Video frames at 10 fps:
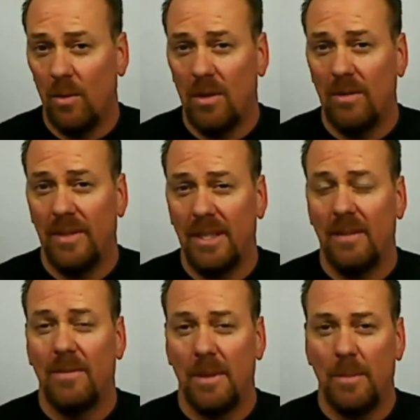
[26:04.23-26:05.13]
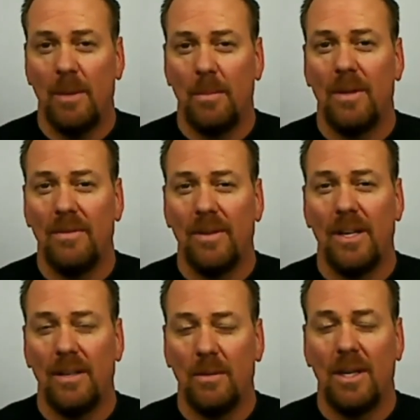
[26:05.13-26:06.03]
Wolf. He could probably
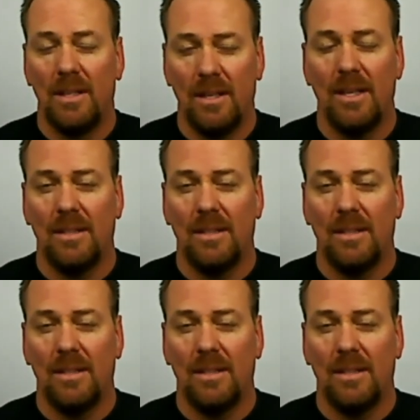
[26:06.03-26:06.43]
find a way to connect.